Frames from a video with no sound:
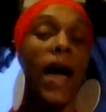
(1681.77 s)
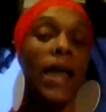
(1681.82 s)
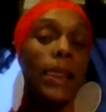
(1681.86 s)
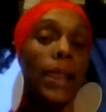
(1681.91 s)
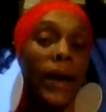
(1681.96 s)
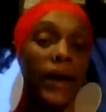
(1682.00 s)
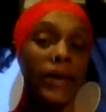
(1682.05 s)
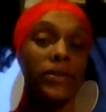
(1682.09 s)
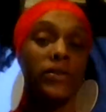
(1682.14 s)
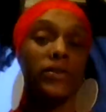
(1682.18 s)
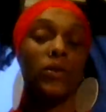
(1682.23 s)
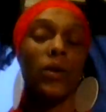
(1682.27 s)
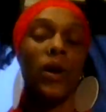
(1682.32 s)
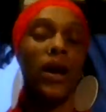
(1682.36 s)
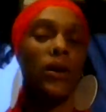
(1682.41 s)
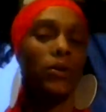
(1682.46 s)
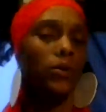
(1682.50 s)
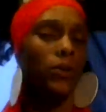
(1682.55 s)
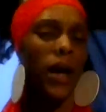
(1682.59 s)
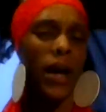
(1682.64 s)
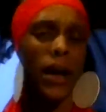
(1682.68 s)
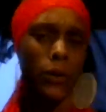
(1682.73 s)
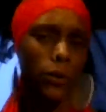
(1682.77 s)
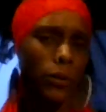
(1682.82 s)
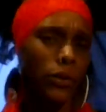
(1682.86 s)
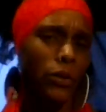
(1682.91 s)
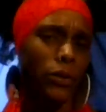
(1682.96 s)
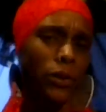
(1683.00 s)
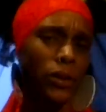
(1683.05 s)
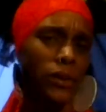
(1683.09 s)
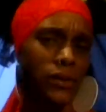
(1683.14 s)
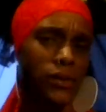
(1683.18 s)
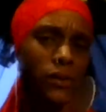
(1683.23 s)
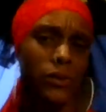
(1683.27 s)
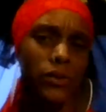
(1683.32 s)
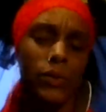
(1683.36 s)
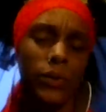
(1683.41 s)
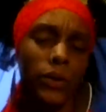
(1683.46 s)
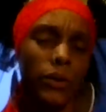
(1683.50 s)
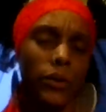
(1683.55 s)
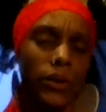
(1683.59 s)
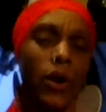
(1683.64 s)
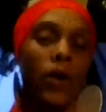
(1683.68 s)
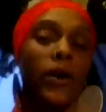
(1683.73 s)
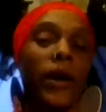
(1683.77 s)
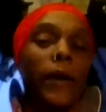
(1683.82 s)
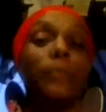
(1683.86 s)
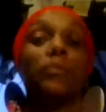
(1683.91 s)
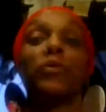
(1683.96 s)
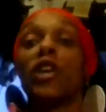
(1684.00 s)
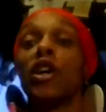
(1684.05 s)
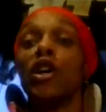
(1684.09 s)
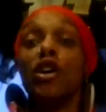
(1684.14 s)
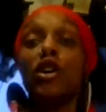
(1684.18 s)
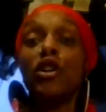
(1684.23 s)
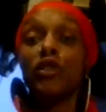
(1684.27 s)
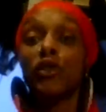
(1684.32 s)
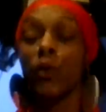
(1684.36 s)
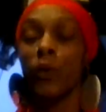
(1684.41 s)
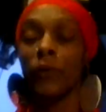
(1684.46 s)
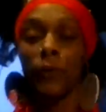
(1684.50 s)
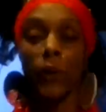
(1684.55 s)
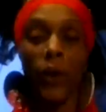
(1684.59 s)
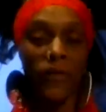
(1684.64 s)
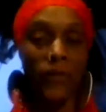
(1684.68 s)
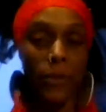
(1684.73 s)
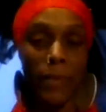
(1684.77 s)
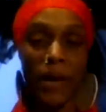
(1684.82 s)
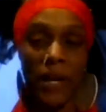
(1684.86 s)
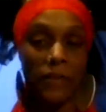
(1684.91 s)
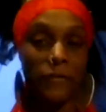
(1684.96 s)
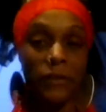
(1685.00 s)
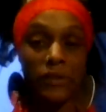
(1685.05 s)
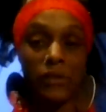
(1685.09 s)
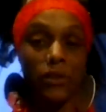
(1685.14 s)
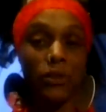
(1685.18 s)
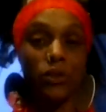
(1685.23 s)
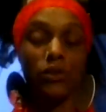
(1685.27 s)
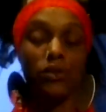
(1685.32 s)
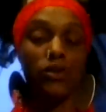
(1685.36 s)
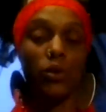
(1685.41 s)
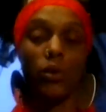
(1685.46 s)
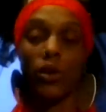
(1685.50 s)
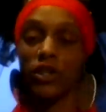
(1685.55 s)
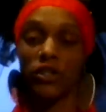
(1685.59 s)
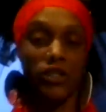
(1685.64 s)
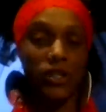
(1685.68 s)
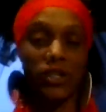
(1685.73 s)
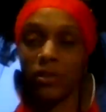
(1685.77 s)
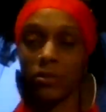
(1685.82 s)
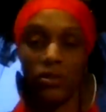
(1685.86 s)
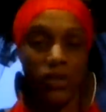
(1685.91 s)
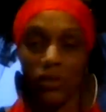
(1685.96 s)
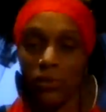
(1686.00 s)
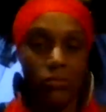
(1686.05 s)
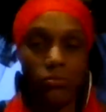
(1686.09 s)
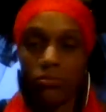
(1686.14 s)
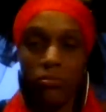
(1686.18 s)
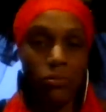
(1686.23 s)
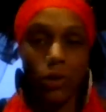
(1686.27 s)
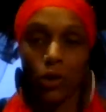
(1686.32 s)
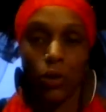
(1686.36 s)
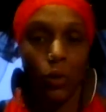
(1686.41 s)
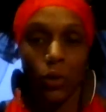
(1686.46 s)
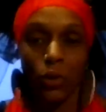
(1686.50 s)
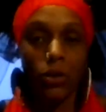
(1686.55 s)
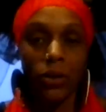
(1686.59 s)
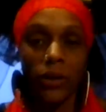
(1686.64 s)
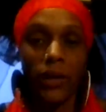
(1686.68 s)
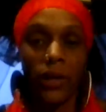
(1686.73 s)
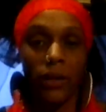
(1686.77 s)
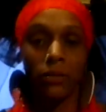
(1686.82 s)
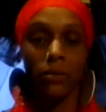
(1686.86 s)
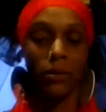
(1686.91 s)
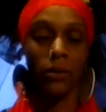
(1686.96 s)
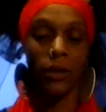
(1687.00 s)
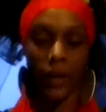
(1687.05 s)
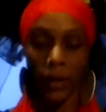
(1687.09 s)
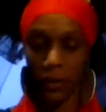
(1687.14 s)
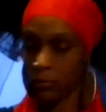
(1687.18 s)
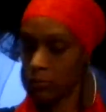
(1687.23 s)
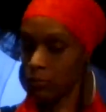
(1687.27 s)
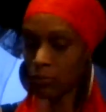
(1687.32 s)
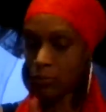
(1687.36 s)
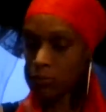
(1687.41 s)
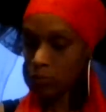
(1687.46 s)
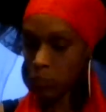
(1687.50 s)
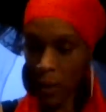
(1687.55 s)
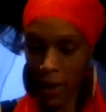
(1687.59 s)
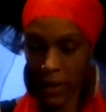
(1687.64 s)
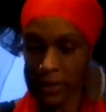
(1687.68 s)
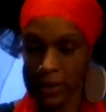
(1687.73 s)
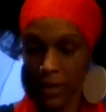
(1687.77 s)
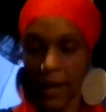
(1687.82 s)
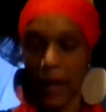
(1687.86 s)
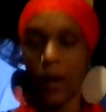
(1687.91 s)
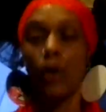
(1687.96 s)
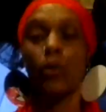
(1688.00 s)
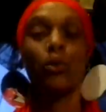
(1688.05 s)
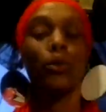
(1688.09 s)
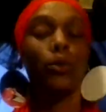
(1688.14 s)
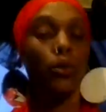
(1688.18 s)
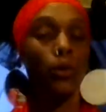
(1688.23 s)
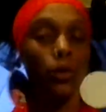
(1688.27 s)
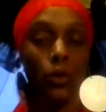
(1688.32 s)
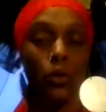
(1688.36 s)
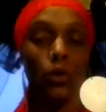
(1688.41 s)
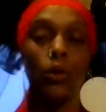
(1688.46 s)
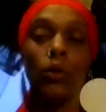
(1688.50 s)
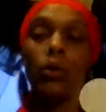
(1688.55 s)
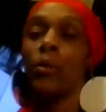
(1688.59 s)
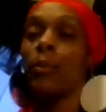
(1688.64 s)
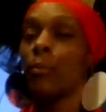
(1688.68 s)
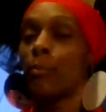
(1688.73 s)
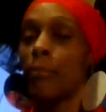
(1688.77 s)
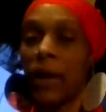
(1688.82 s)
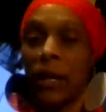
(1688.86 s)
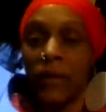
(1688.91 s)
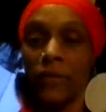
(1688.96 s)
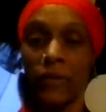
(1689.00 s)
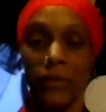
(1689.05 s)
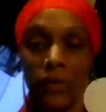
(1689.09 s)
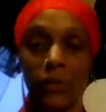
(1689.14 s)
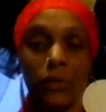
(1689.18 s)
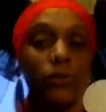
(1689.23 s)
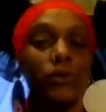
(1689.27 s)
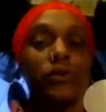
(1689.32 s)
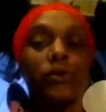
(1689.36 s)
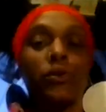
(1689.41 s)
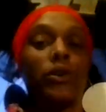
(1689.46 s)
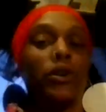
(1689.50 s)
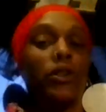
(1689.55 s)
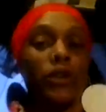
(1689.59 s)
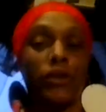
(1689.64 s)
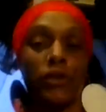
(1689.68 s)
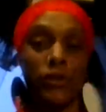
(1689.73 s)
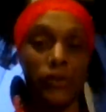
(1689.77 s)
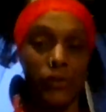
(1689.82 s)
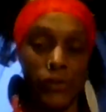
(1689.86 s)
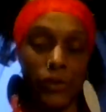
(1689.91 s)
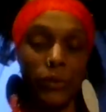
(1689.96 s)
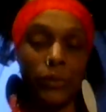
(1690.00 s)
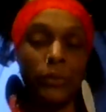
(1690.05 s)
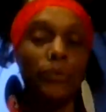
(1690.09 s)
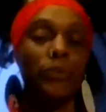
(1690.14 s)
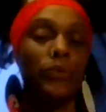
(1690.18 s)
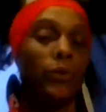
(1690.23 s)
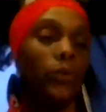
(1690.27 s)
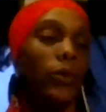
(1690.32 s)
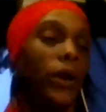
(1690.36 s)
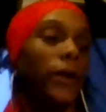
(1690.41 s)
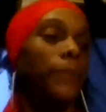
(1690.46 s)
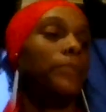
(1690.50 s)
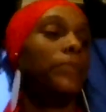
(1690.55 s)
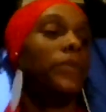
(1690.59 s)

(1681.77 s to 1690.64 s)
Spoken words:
like to, how do crystals work? Okay, so if you have a metaphysical store, just Google it. Like right now, Google metaphysical store nearest you, right?